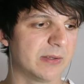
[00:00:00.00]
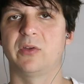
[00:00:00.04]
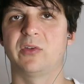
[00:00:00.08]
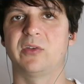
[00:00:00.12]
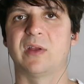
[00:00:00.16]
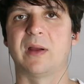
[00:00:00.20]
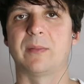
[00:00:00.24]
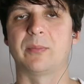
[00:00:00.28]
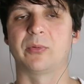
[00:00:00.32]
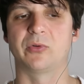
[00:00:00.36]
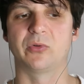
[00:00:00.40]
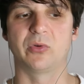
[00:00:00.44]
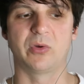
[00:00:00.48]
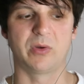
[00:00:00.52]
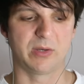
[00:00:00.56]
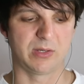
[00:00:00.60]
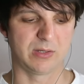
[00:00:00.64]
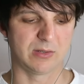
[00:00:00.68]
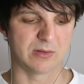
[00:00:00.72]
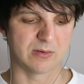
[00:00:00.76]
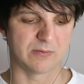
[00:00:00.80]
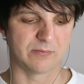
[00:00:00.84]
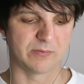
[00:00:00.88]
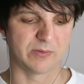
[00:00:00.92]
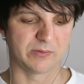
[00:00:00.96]
This
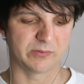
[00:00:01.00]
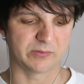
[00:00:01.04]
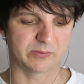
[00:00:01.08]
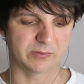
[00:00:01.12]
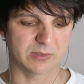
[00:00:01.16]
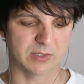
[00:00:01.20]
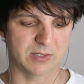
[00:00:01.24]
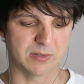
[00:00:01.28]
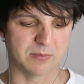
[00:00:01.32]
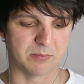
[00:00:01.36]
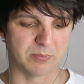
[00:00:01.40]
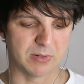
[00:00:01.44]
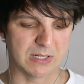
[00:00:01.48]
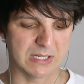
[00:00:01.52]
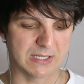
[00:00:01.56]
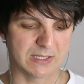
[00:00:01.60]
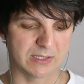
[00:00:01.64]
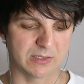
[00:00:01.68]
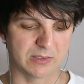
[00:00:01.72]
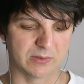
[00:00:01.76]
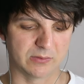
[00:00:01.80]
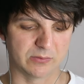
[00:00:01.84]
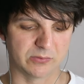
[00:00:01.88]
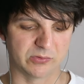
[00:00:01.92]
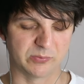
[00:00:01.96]
opportunity of this
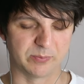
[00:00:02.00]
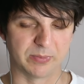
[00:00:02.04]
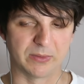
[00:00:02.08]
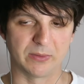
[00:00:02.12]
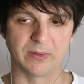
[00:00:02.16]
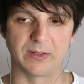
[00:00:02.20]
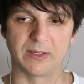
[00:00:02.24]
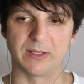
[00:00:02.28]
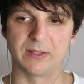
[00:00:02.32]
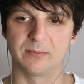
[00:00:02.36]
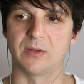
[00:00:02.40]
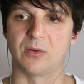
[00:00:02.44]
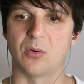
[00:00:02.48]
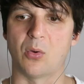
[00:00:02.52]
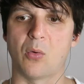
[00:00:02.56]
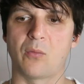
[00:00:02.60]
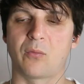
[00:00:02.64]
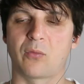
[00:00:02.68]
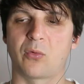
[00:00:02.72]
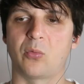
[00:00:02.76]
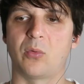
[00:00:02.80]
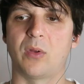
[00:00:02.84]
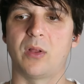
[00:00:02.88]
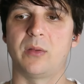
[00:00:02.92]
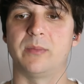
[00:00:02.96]
combined spirit and
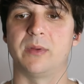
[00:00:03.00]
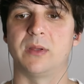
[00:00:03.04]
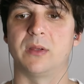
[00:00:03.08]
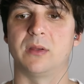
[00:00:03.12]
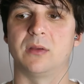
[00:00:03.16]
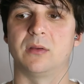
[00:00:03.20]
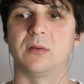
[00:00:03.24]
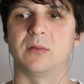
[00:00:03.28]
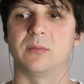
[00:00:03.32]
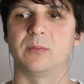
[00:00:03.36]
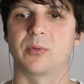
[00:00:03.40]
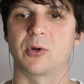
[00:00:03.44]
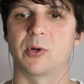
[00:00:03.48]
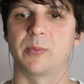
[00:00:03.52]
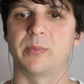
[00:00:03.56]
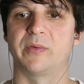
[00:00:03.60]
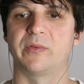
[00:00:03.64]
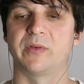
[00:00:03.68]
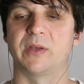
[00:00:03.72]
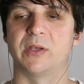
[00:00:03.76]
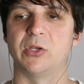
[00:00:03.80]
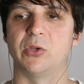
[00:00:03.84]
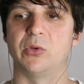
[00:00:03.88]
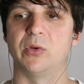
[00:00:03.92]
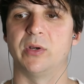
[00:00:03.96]
overwhelming
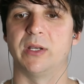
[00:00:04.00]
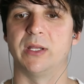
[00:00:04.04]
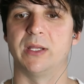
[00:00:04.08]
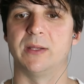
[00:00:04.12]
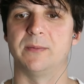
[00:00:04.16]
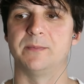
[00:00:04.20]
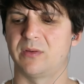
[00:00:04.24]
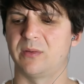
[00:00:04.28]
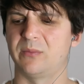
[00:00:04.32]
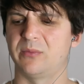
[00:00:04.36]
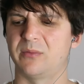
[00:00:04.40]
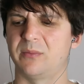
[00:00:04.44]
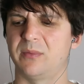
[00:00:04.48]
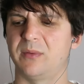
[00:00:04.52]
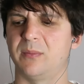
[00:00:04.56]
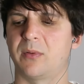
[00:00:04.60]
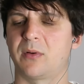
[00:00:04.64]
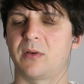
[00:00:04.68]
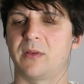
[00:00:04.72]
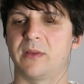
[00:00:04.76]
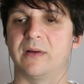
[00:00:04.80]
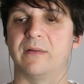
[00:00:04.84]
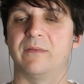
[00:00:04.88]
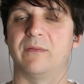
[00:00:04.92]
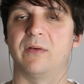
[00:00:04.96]
purpose and unity seems to be
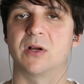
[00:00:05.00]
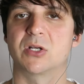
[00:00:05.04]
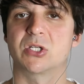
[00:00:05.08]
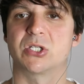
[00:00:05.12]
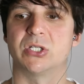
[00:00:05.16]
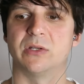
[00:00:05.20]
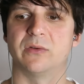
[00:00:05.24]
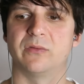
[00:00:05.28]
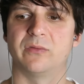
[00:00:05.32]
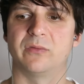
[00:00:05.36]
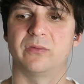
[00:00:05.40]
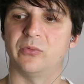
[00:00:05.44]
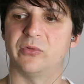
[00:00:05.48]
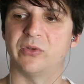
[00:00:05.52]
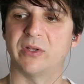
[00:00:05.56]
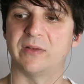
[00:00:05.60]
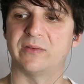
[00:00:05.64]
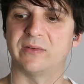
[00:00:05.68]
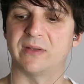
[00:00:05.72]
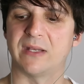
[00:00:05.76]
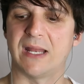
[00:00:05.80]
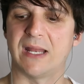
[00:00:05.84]
partly a function of Muzan's